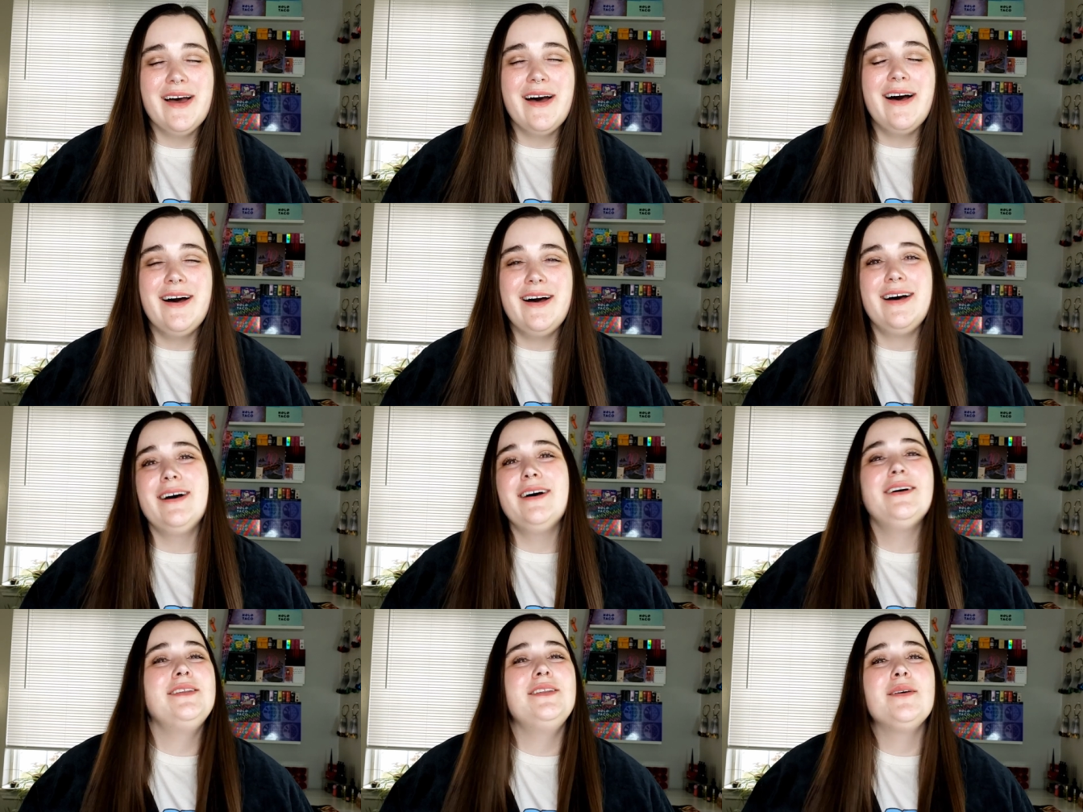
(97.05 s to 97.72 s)

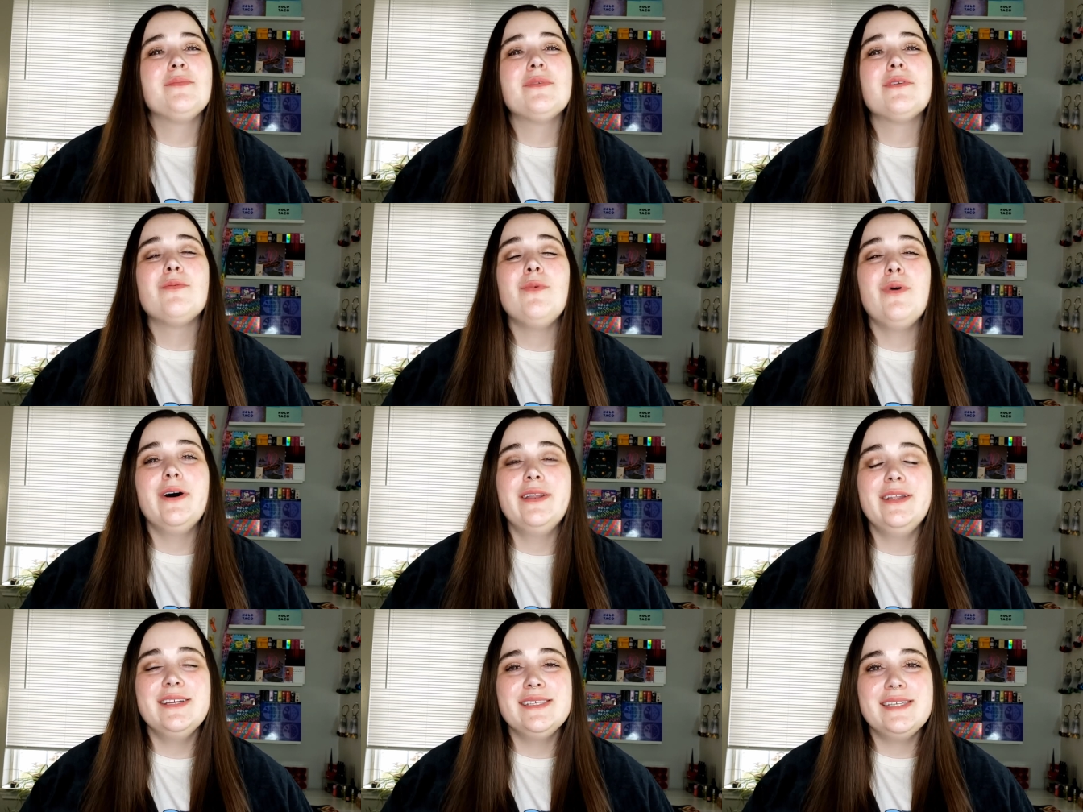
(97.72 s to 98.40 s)
Uh, number
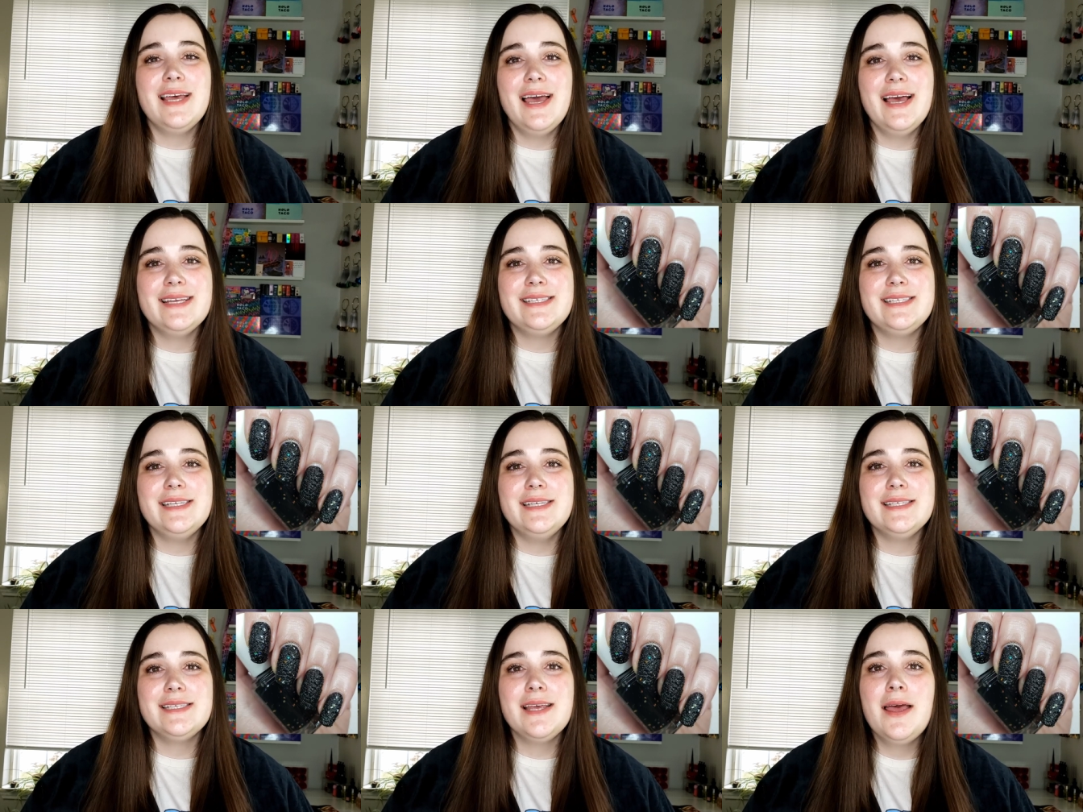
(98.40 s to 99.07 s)
one is
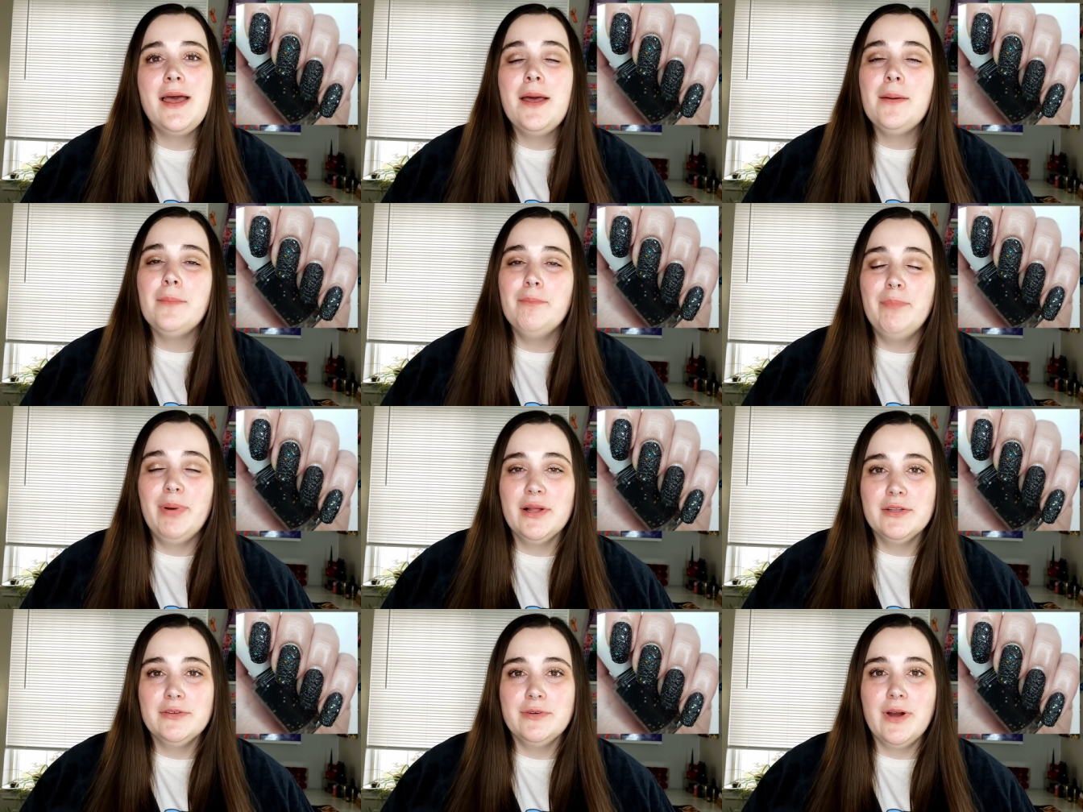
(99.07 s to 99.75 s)
Essie's
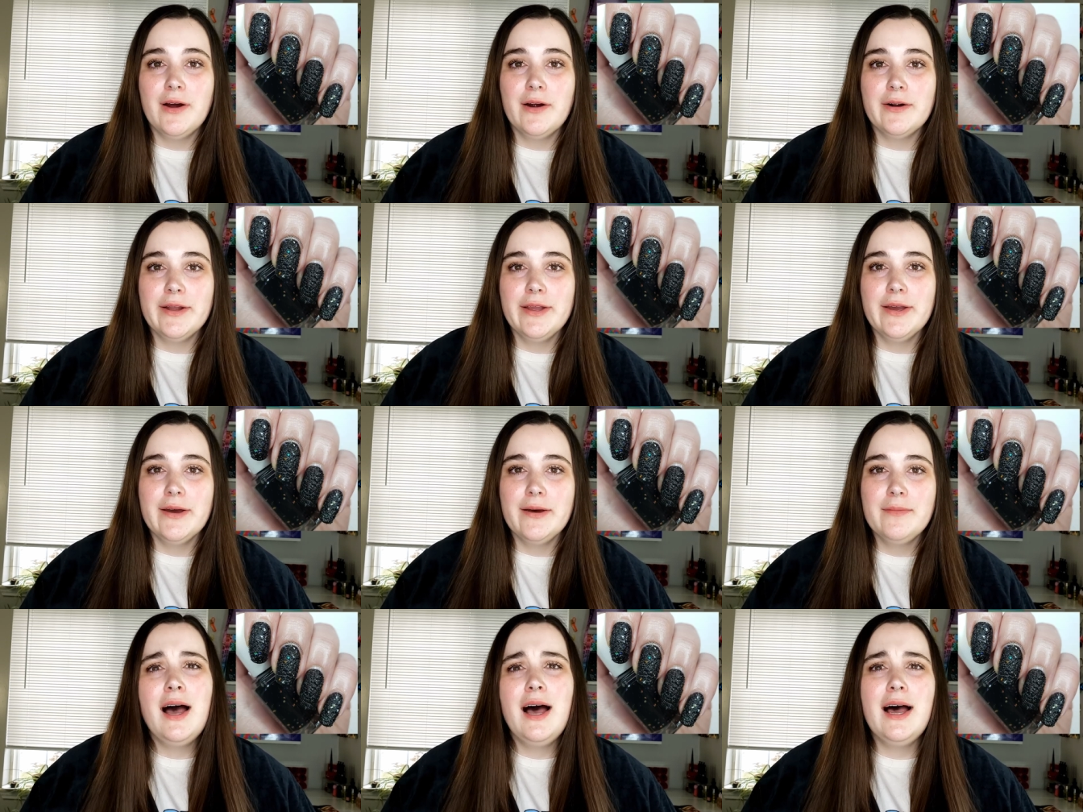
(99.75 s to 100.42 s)
Belugaria.